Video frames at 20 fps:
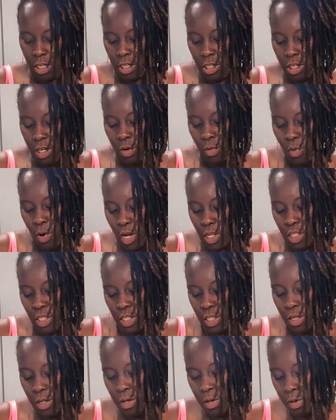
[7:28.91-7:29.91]
as you want
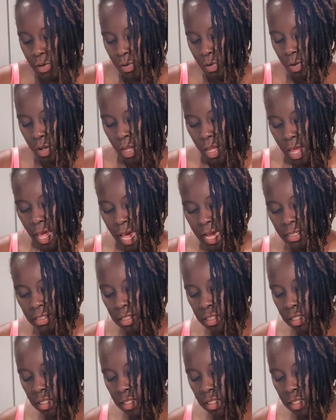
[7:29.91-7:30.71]
to, as